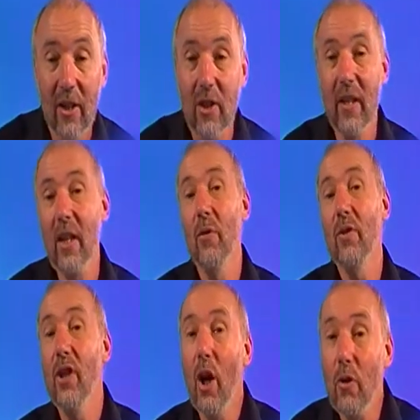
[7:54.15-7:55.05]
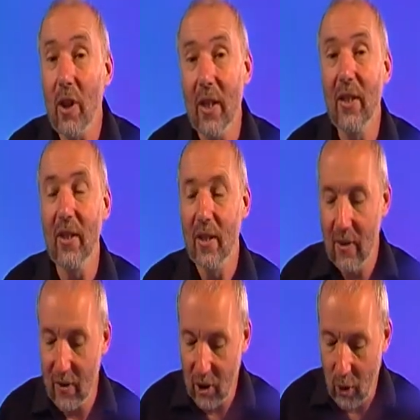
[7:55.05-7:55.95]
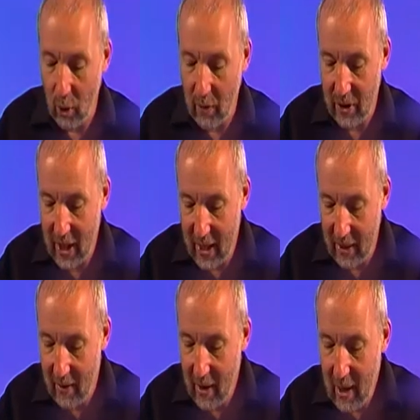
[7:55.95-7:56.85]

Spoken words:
so they don't notice the sword that's hidden.